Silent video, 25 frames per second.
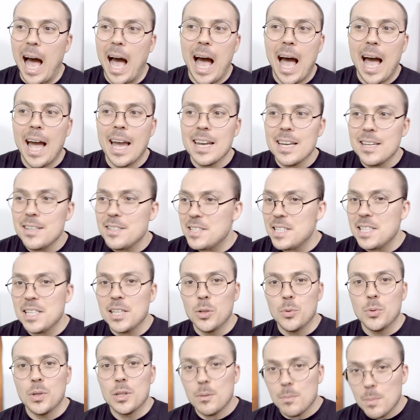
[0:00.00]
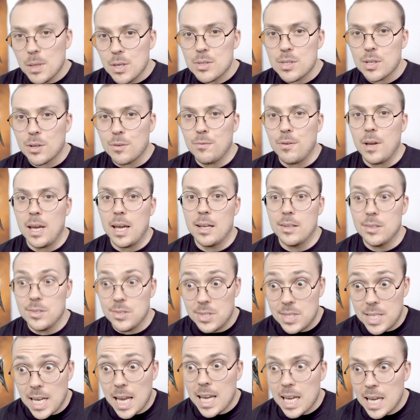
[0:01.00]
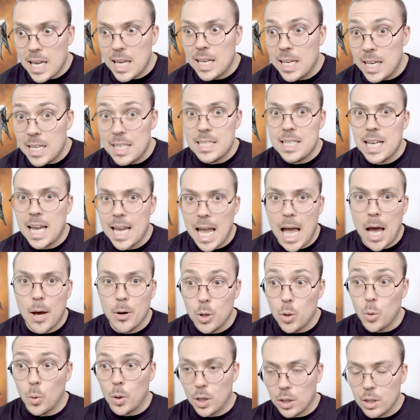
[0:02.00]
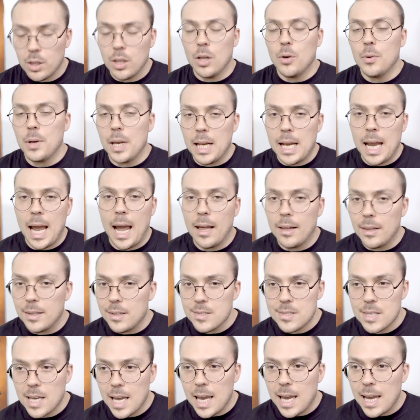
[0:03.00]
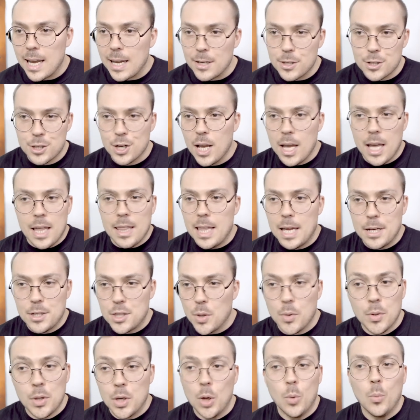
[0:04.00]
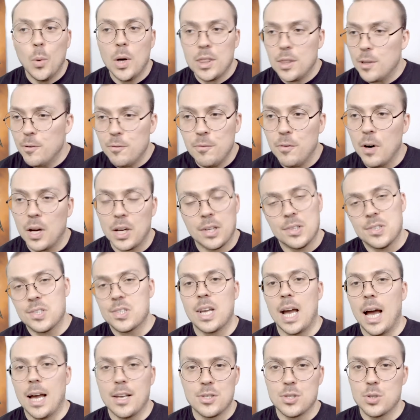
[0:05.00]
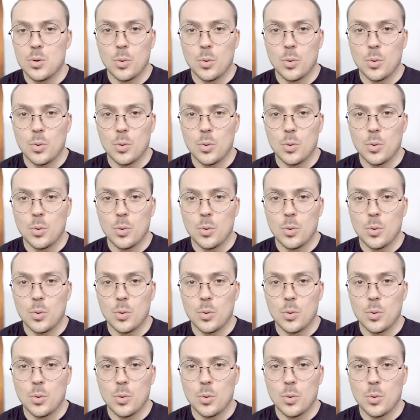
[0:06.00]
I deal with music fans day in and day out who are Chloe and Halle's age that don't know what the fuck a Scott